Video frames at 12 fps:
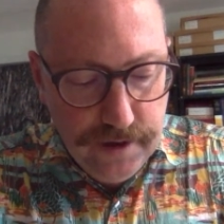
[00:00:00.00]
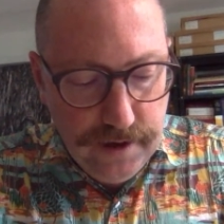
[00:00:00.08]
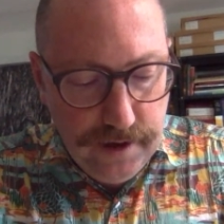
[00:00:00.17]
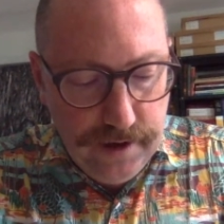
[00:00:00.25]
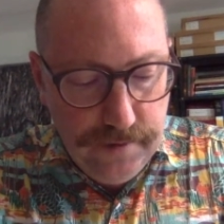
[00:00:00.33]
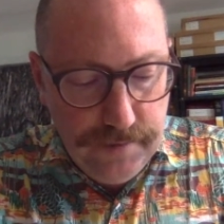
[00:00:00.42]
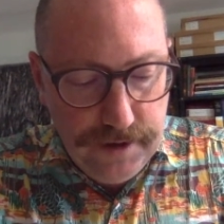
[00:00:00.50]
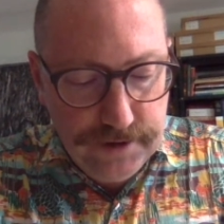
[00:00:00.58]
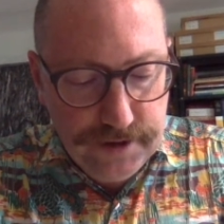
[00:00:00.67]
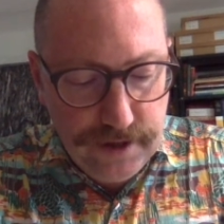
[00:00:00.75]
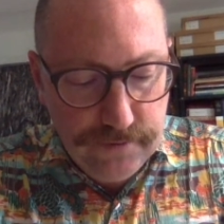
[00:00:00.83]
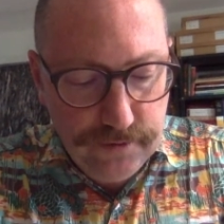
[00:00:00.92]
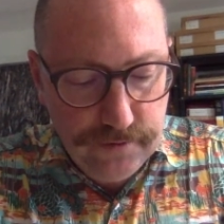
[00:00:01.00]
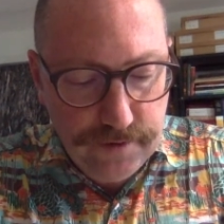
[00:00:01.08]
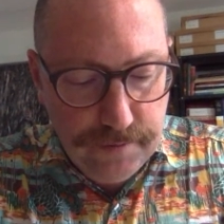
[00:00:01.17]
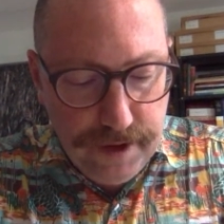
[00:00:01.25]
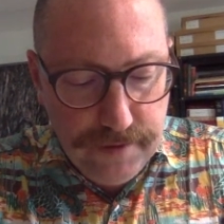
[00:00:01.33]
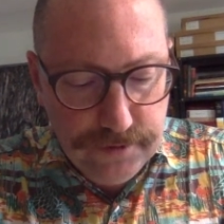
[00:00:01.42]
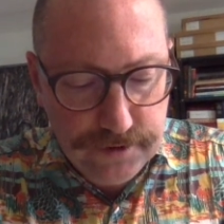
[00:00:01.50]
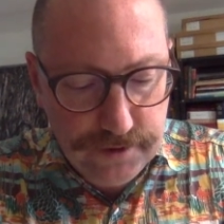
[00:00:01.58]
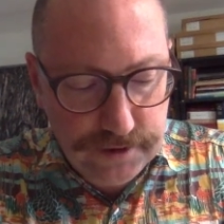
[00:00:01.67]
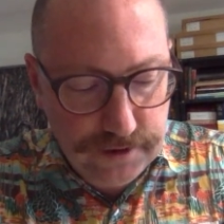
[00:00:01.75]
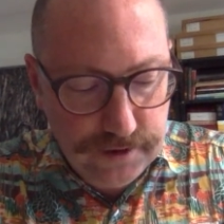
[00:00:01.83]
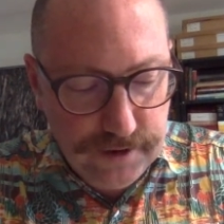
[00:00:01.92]
and several of the papers in
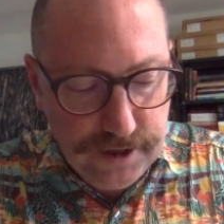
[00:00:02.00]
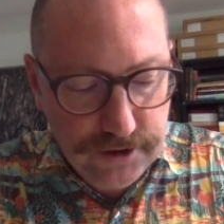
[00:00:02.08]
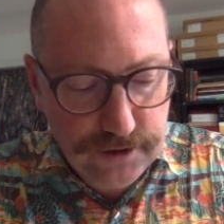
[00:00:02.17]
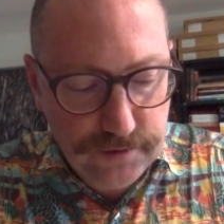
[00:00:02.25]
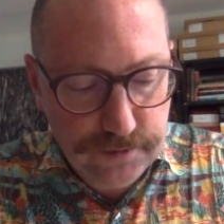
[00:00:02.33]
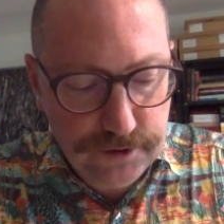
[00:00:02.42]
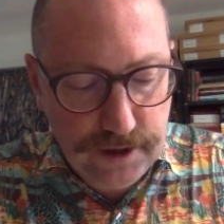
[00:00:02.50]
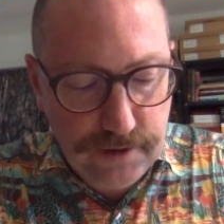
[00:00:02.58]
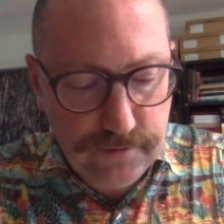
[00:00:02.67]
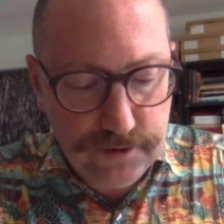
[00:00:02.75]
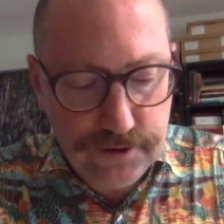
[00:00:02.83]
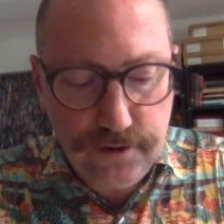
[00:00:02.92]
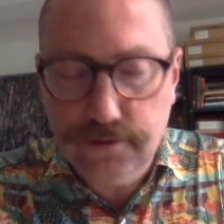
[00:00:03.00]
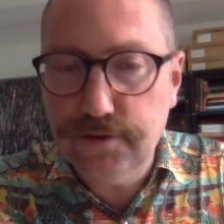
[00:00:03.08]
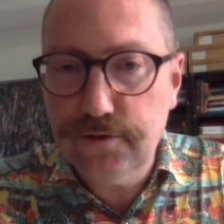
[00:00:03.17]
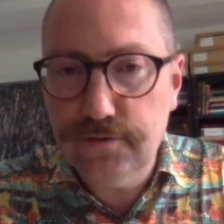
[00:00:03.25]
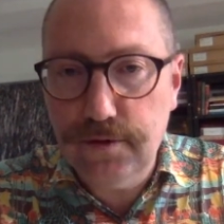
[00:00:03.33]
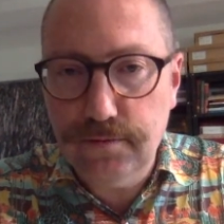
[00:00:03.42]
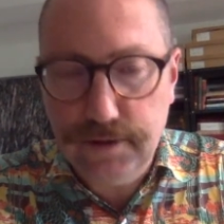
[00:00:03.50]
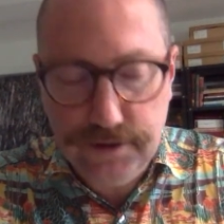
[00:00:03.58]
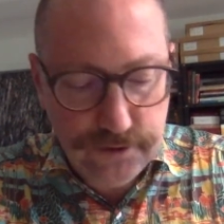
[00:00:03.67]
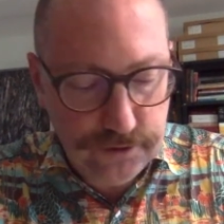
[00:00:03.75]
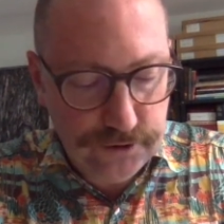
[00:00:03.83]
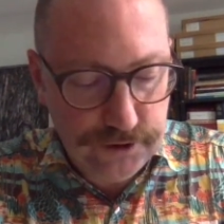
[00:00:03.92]
this collection present results from
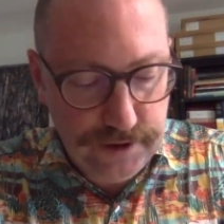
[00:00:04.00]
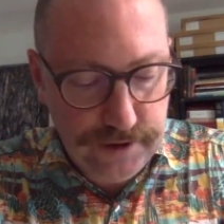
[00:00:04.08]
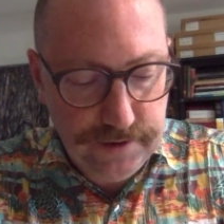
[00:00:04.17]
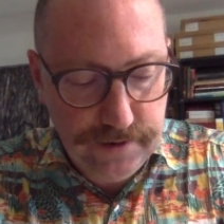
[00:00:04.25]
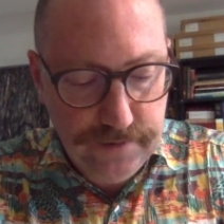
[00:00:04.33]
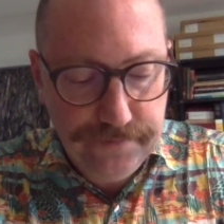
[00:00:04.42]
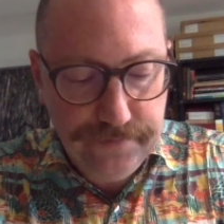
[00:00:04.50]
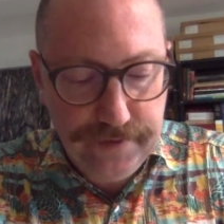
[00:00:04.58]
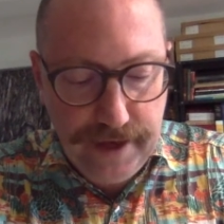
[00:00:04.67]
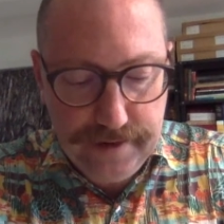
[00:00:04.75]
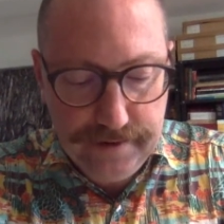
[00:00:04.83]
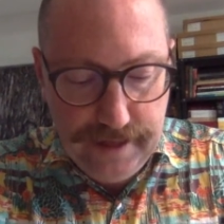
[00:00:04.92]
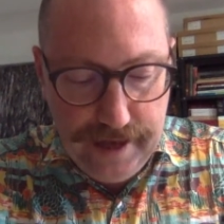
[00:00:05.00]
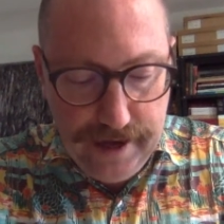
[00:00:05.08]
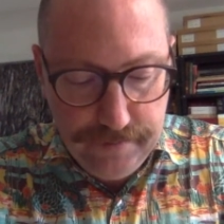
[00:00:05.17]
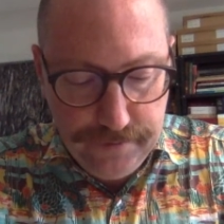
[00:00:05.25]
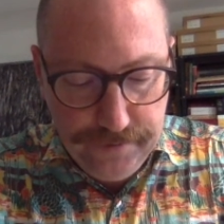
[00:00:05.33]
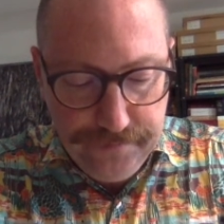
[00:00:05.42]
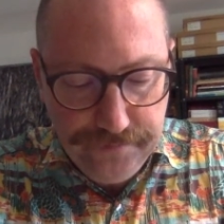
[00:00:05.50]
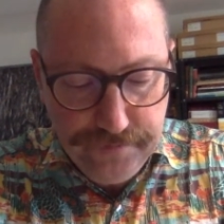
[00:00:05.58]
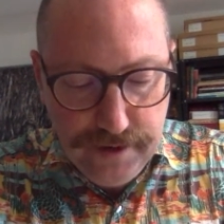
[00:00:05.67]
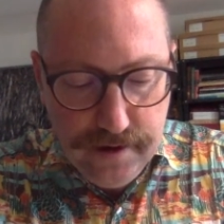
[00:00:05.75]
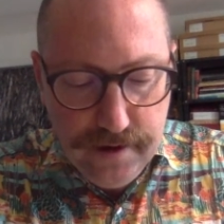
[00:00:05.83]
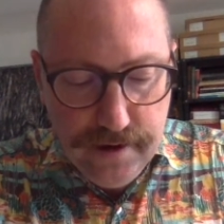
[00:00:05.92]
research in that lab.
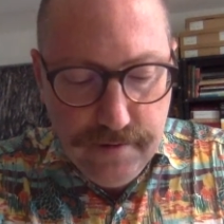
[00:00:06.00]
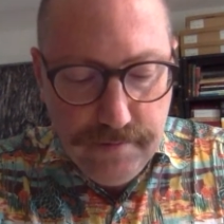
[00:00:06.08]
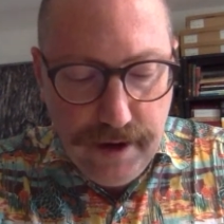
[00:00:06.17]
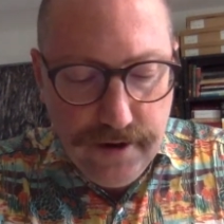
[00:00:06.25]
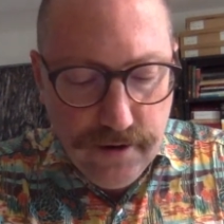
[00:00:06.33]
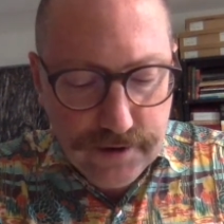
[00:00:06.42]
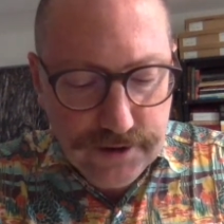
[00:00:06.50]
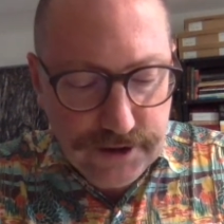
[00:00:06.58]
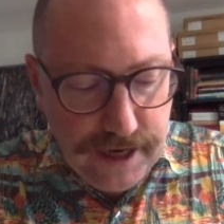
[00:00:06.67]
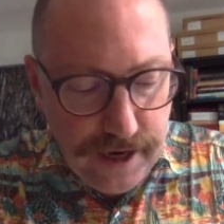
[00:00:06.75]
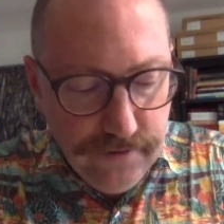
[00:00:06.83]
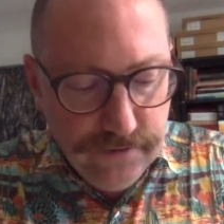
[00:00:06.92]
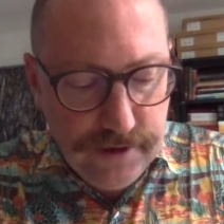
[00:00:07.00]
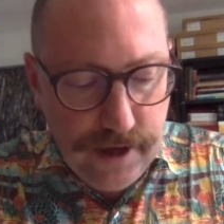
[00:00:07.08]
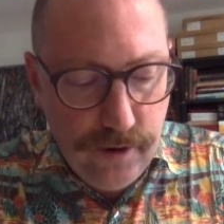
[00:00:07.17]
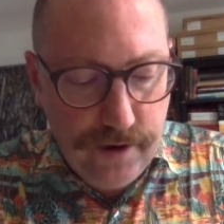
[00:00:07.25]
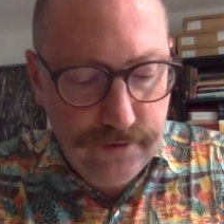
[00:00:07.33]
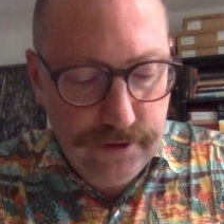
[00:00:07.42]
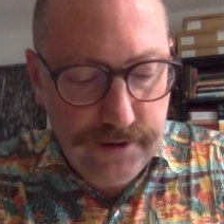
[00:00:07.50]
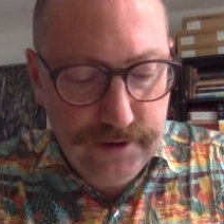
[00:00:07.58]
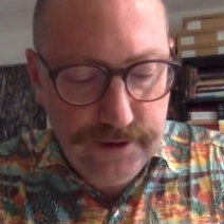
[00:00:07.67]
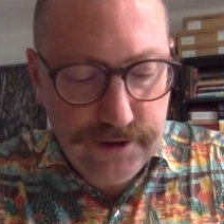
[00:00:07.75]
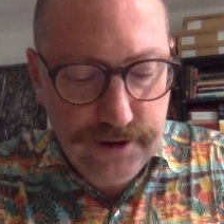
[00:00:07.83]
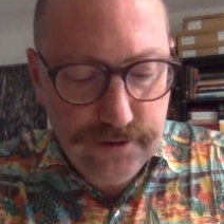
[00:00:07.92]
Meinong is careful, however, in
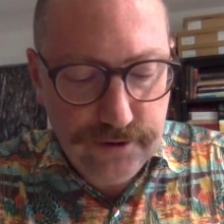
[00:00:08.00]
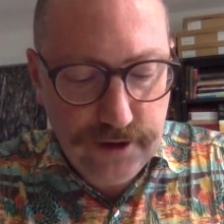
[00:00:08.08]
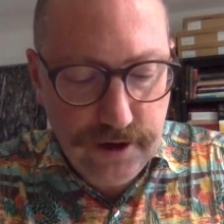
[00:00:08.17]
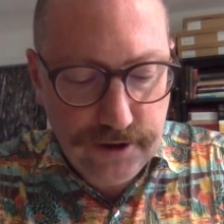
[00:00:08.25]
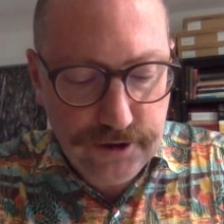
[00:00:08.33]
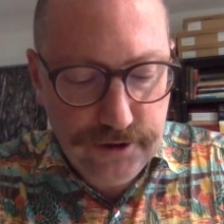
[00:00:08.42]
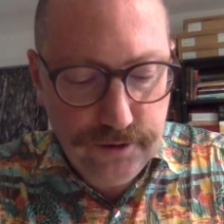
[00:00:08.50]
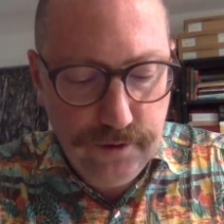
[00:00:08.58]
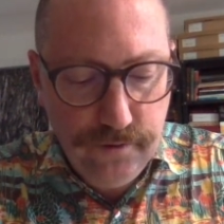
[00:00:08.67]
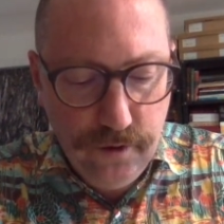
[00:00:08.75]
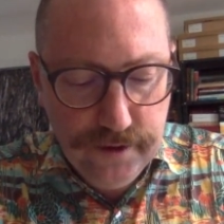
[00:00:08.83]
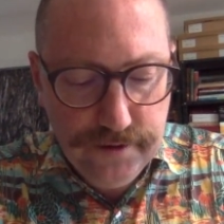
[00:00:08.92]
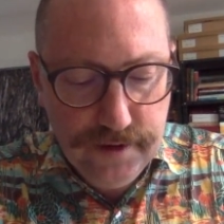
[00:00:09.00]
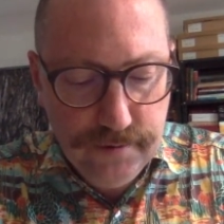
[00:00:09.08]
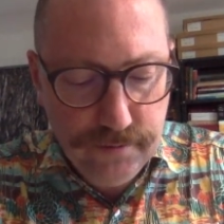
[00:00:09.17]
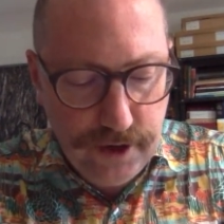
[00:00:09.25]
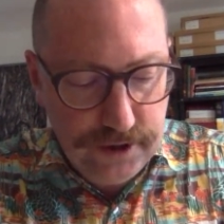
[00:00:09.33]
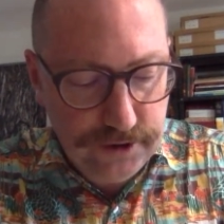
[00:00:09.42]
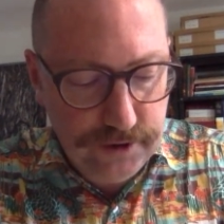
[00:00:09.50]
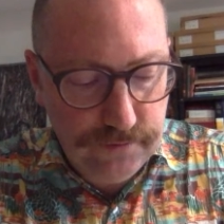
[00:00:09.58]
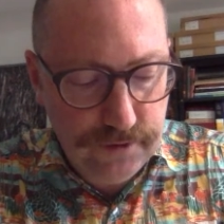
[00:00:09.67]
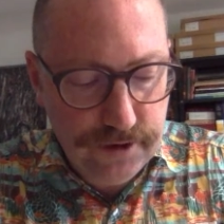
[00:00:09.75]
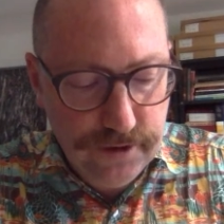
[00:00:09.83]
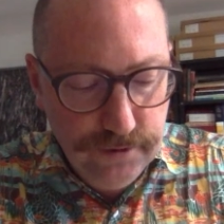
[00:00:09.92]
his introduction to avoid the impression of
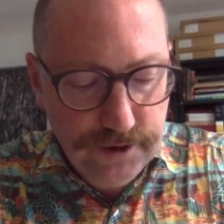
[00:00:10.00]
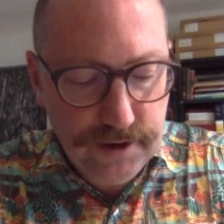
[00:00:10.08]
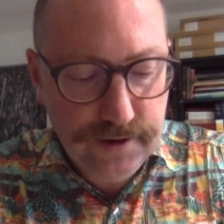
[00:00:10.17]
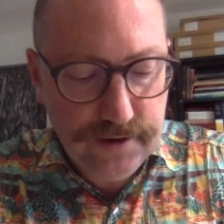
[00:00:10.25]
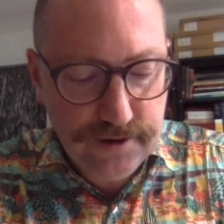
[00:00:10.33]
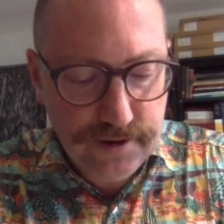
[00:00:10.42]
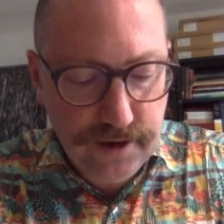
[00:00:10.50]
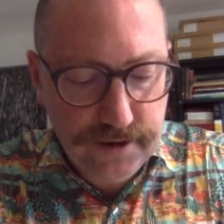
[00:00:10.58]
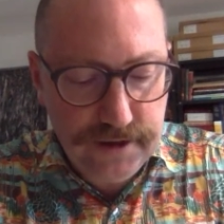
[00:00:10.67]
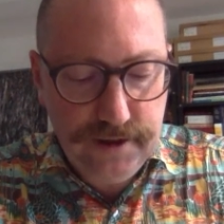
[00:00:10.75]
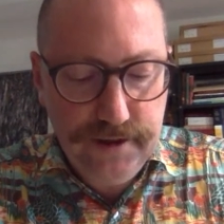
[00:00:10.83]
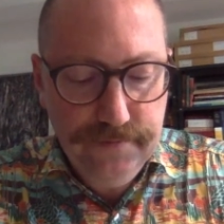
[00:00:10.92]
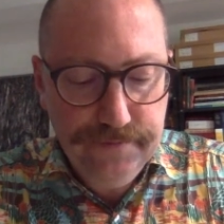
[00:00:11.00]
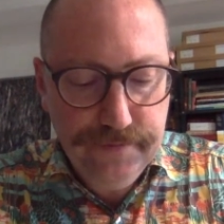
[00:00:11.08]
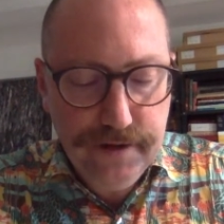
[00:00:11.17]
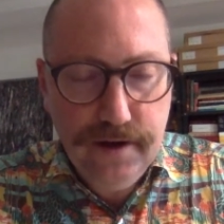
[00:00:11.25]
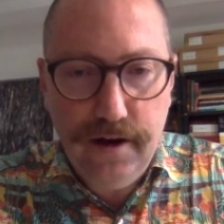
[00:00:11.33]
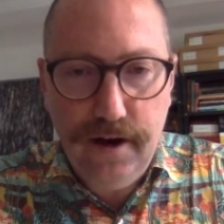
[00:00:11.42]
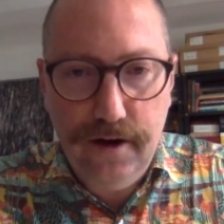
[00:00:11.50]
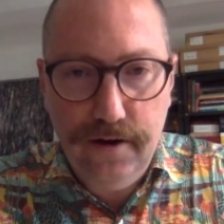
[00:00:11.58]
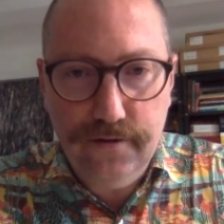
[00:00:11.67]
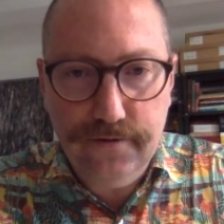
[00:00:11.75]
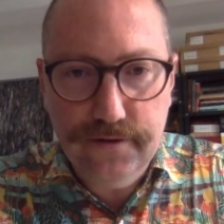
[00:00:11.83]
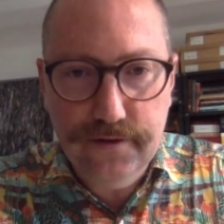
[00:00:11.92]
reducing the study
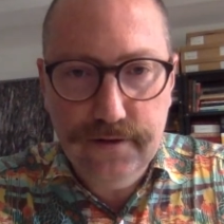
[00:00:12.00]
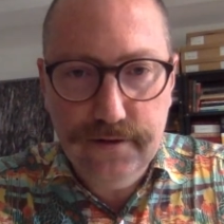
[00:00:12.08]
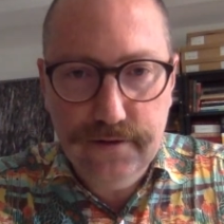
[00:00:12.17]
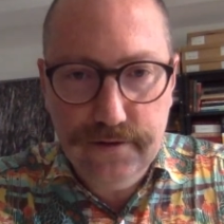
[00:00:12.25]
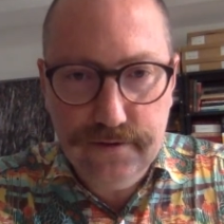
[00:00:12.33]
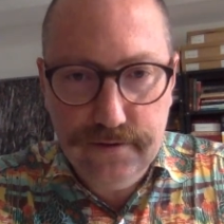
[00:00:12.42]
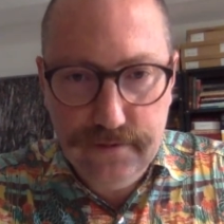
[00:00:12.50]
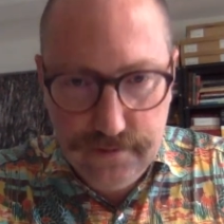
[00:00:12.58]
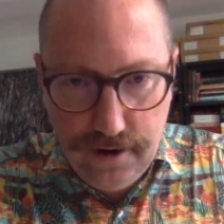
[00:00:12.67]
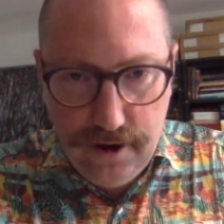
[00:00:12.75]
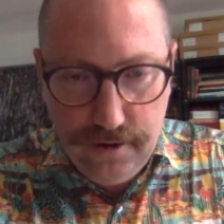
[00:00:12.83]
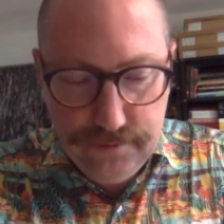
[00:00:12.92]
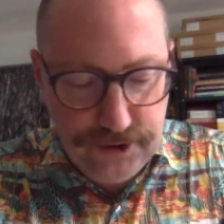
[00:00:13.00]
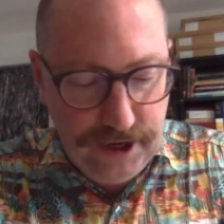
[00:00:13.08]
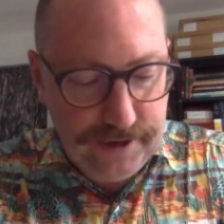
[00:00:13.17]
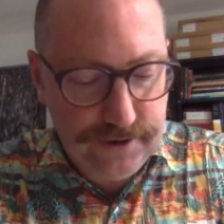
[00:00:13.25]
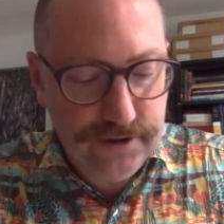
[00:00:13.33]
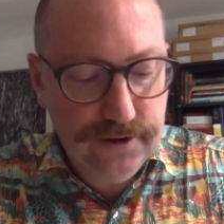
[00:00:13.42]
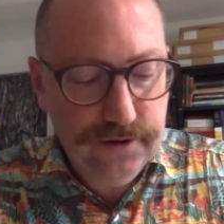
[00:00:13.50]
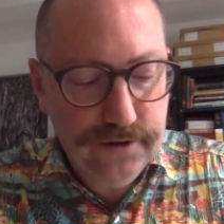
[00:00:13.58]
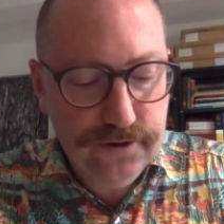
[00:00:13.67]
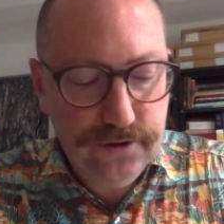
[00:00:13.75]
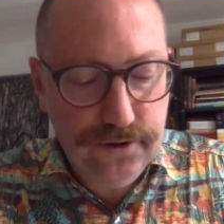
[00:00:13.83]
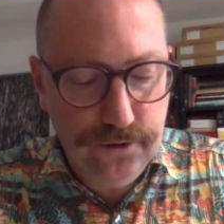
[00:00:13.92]
of objects
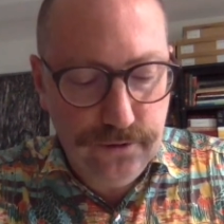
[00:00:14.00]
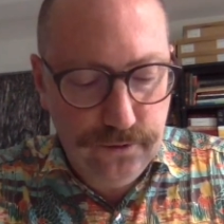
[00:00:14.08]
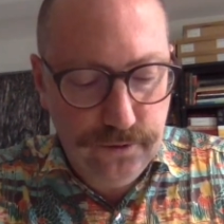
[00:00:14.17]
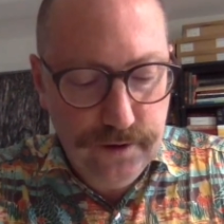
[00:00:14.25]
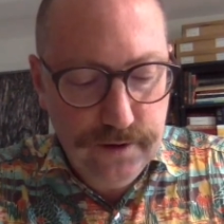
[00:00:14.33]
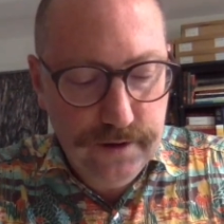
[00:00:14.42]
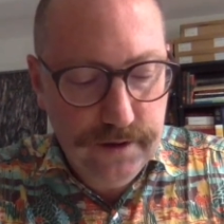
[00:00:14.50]
to